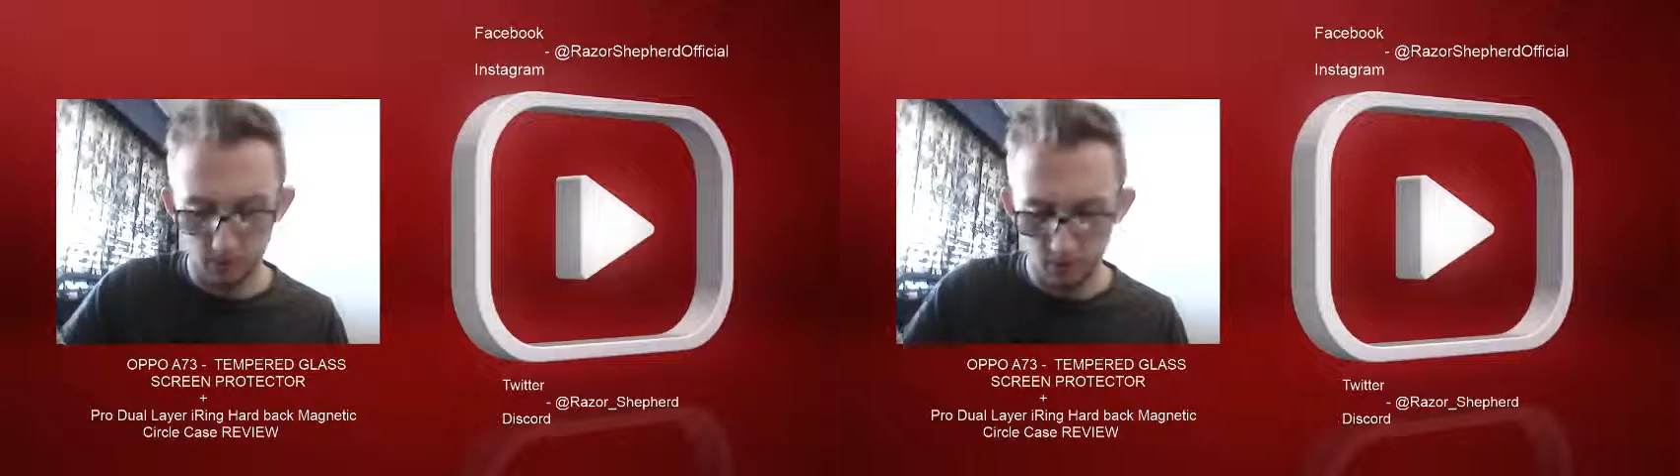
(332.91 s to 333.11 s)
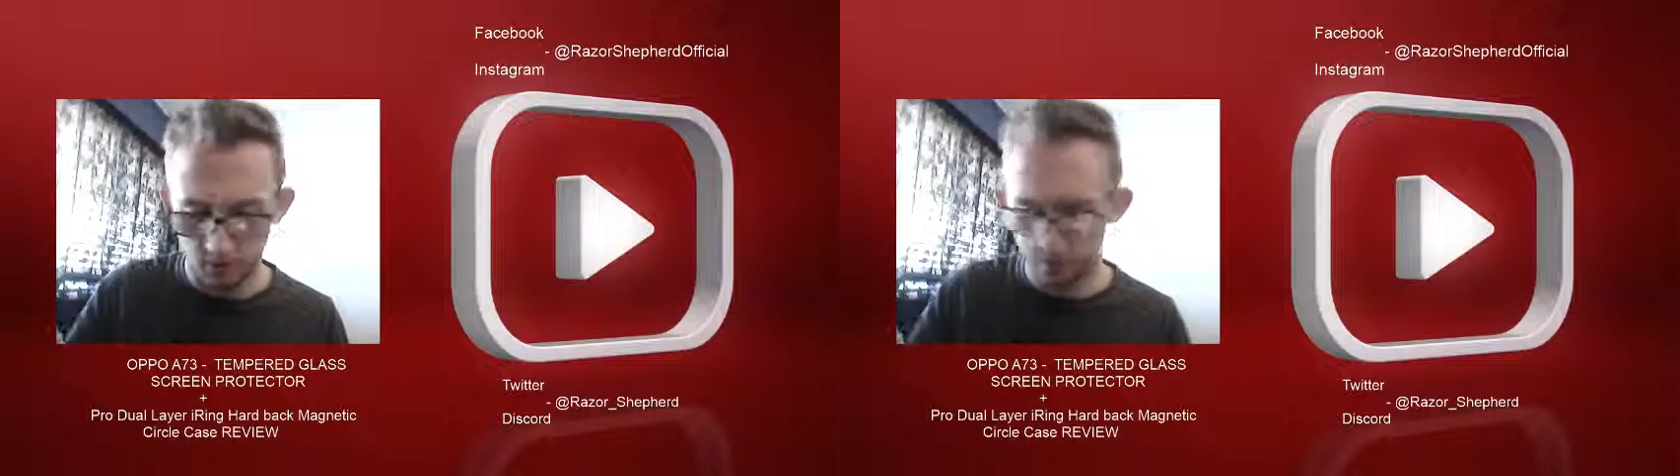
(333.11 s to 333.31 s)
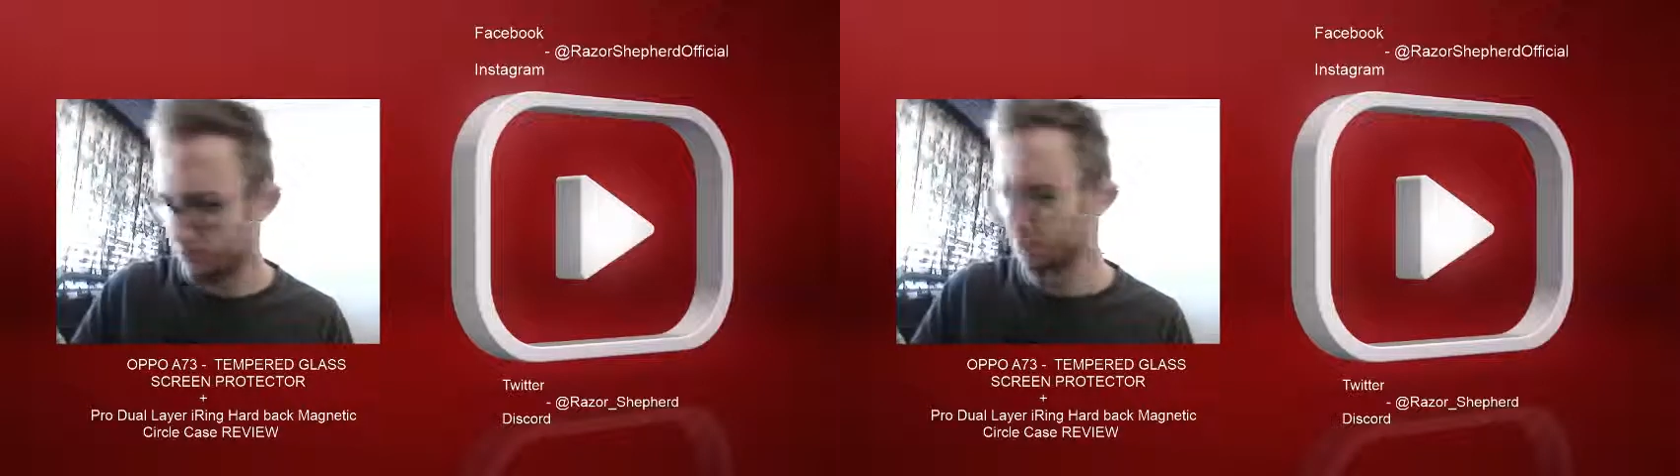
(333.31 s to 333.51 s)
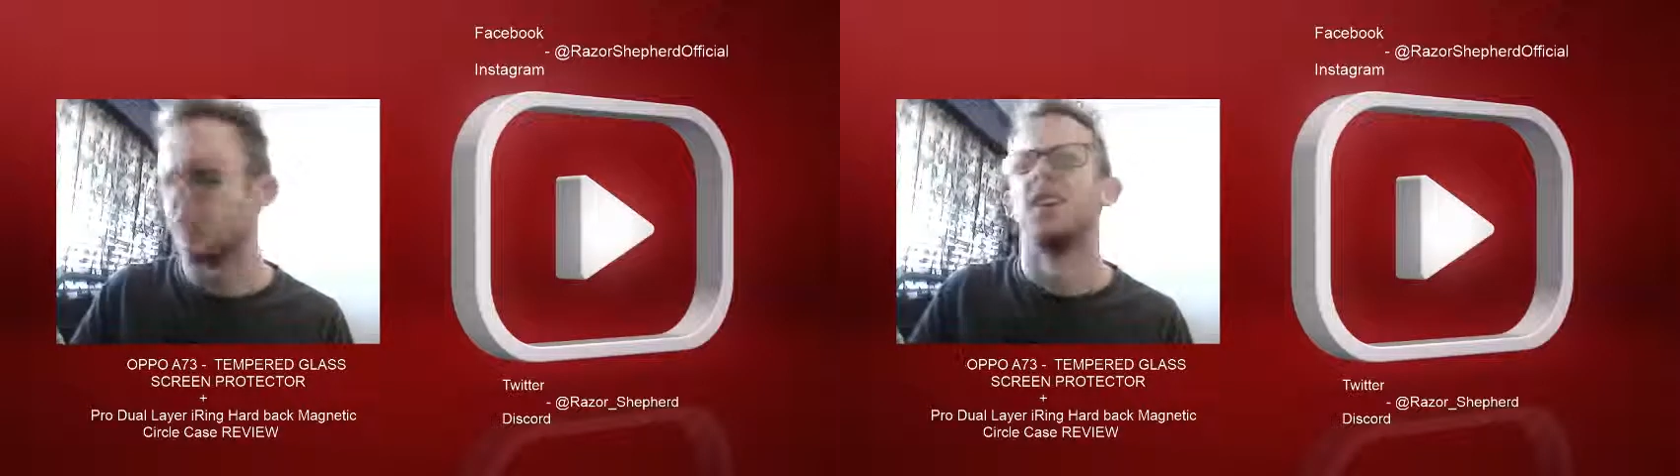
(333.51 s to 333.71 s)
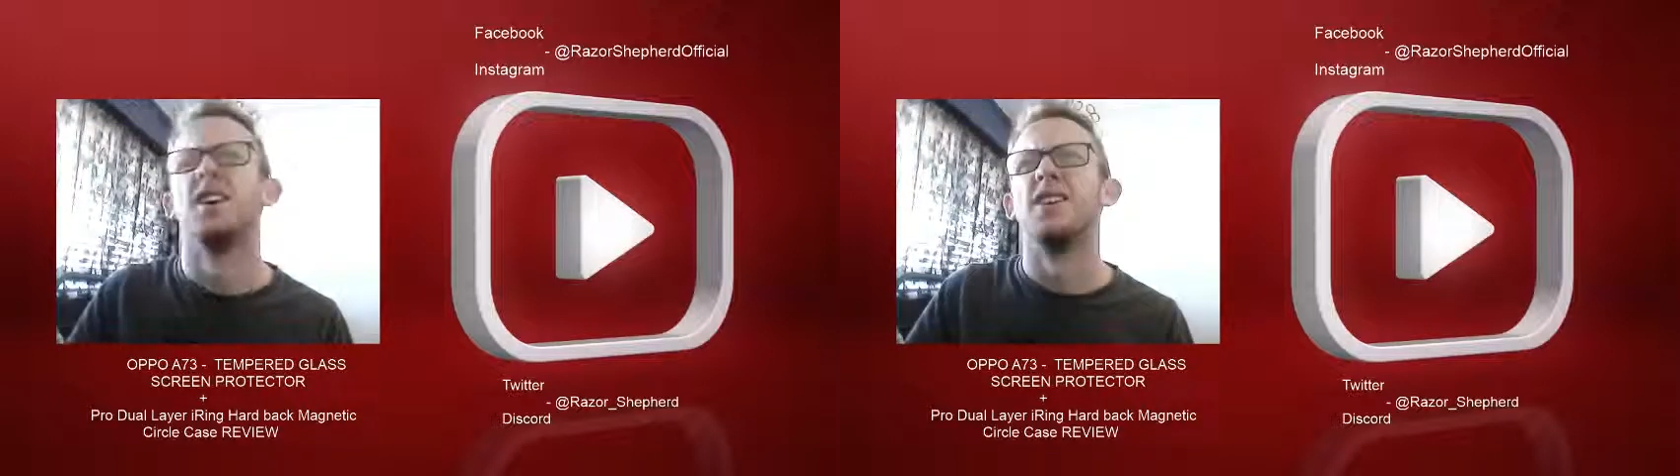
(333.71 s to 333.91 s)
Well, not.
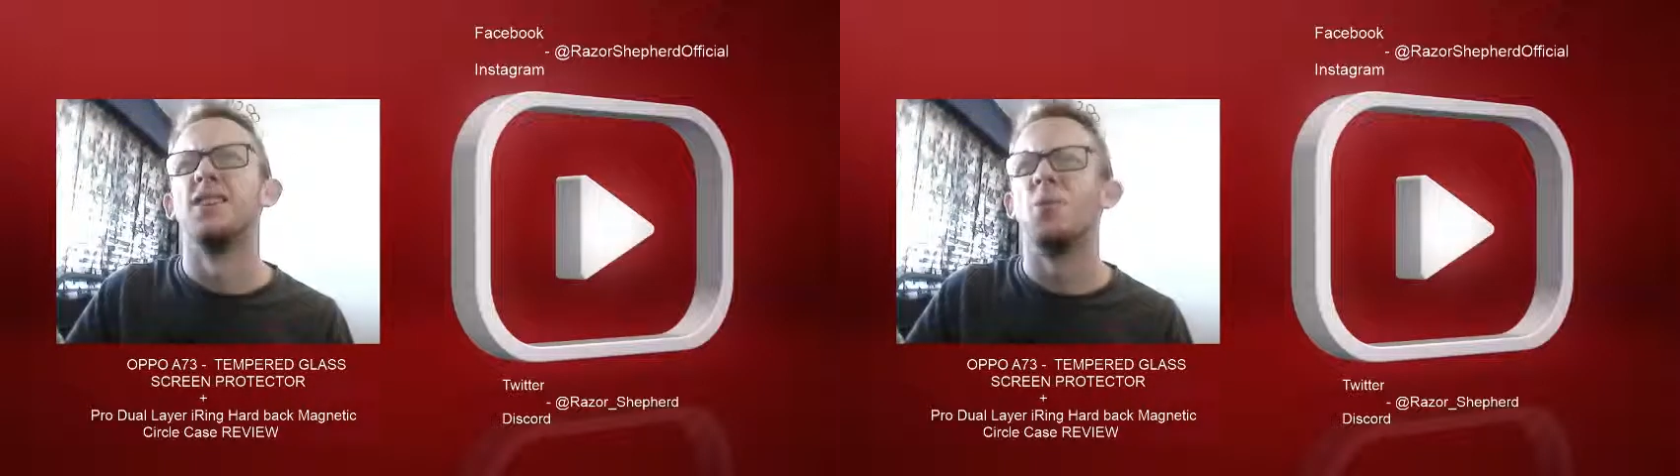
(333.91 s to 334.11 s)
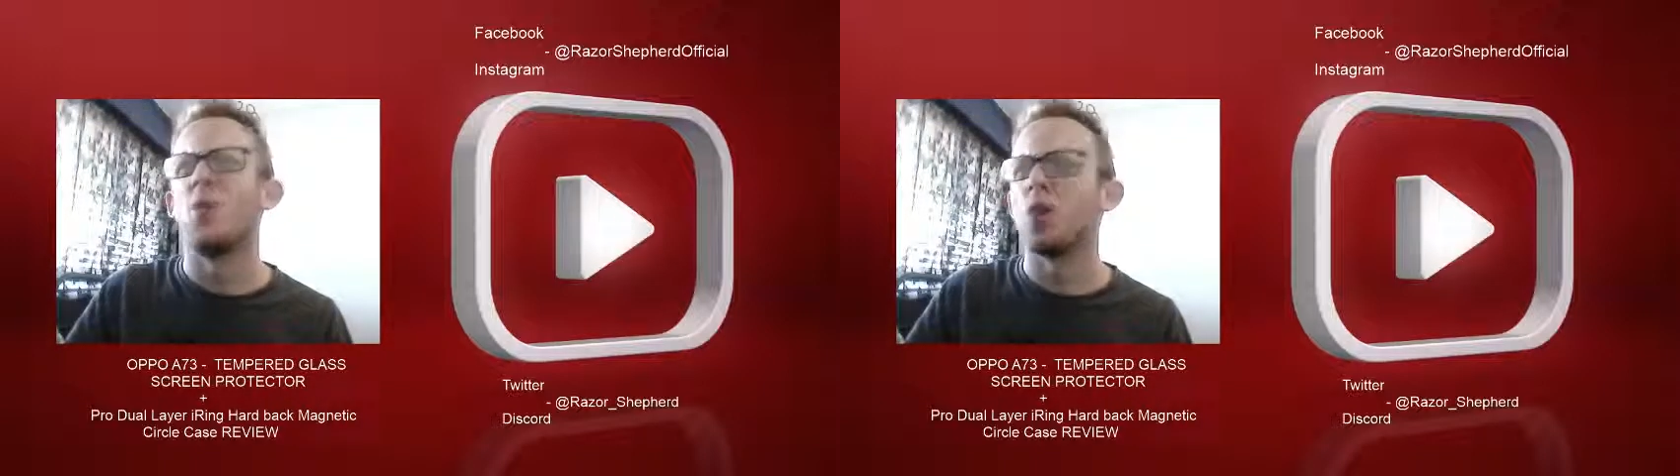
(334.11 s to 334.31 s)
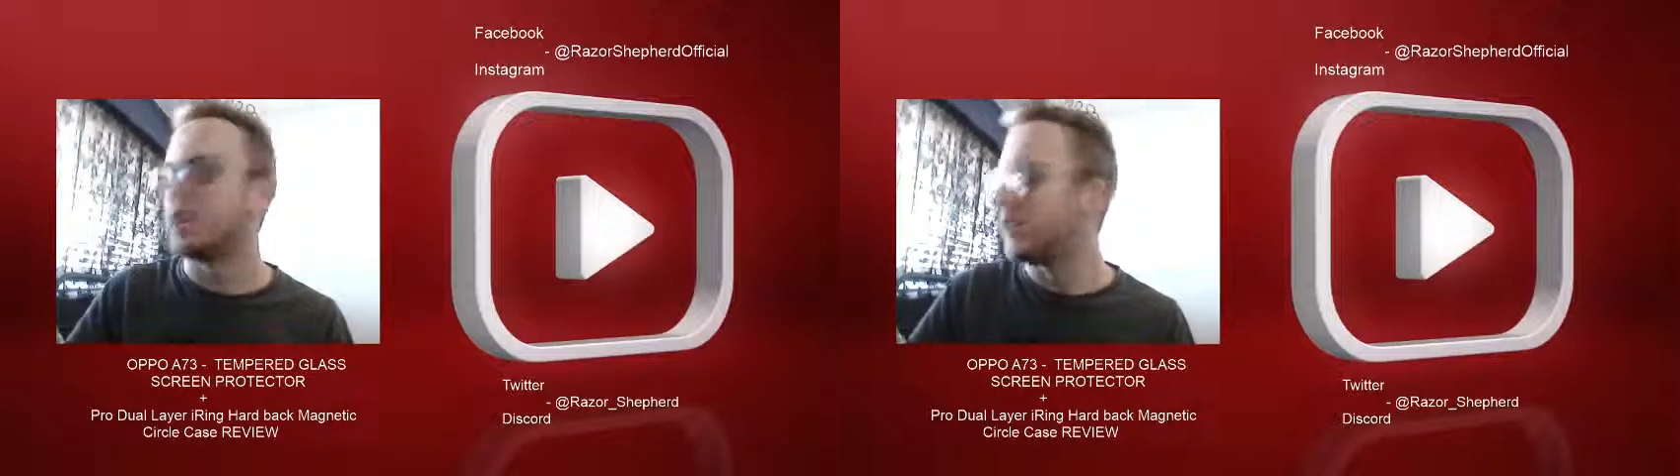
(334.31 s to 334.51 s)
What?